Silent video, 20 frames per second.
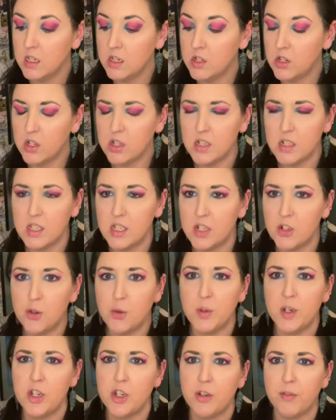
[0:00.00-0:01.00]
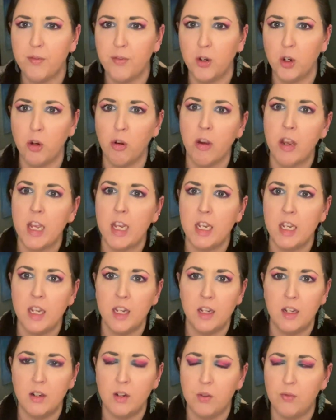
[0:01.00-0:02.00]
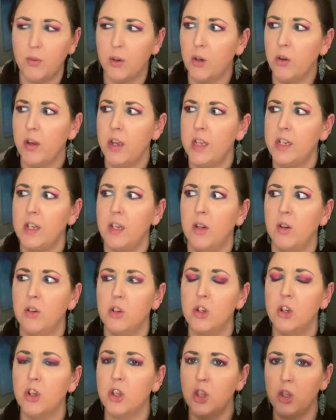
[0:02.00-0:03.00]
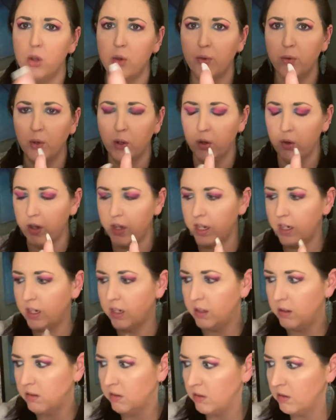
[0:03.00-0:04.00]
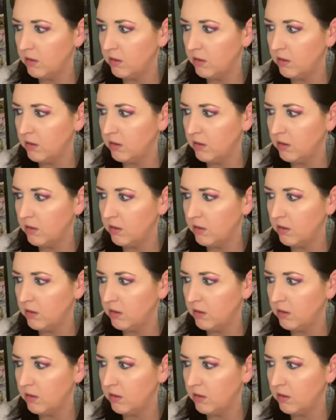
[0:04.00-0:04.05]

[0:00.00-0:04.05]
took the situation for granted, for granted or took you for granted.